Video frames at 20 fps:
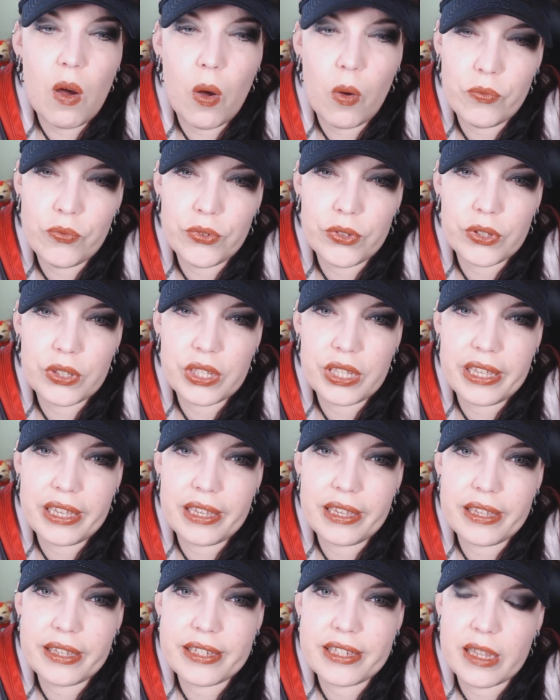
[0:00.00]

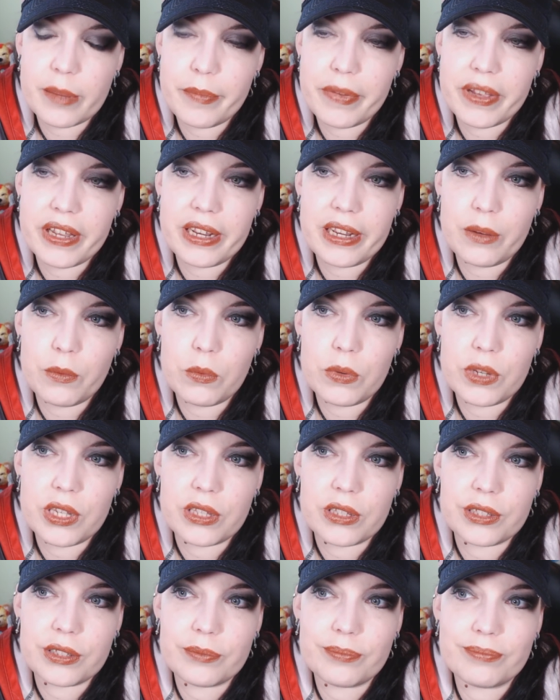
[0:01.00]
Hopefully somebody
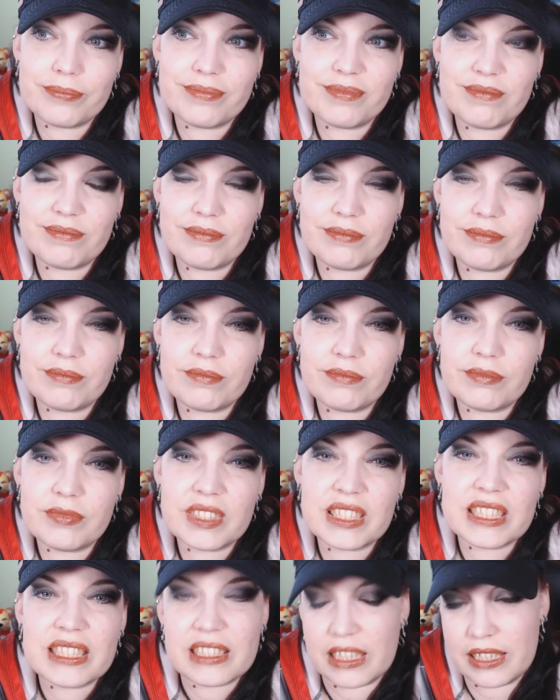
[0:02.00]
will
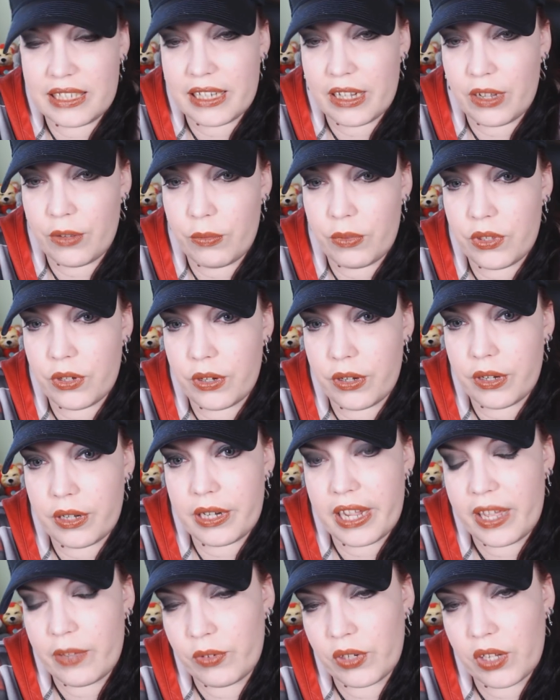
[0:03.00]
sit down with her
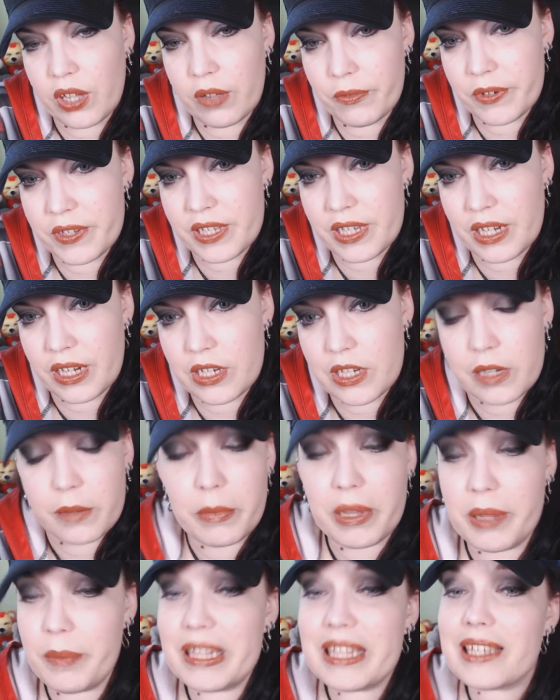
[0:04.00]
and have a
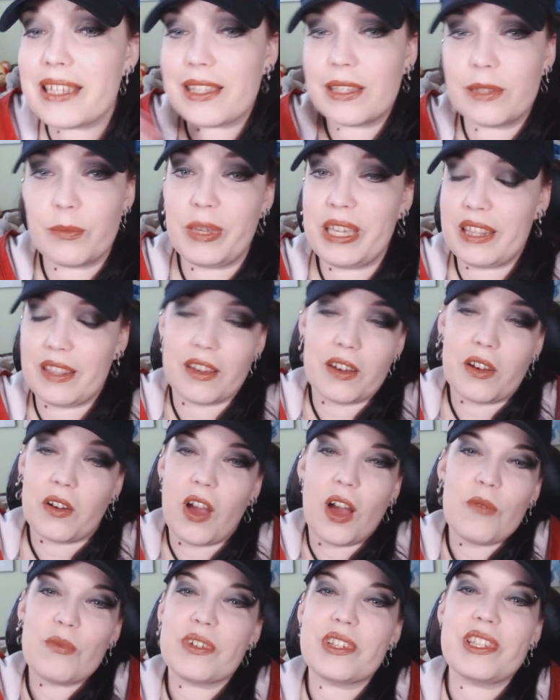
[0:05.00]
conversation. Maybe this will be the
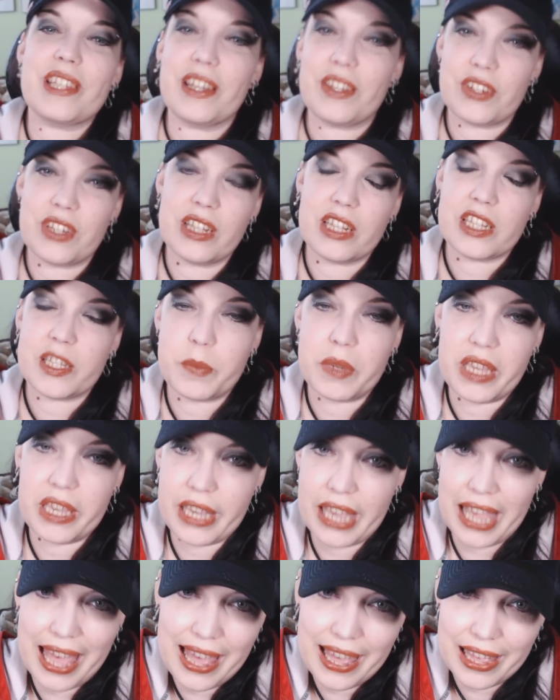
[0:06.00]
conversation that's
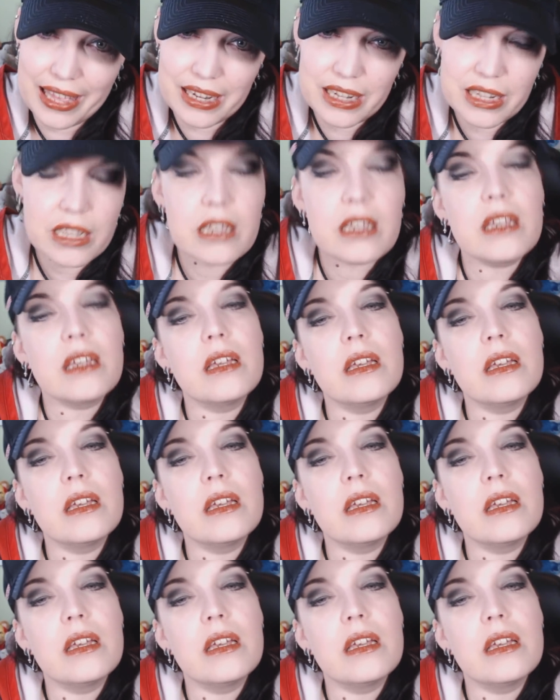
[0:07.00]
being had.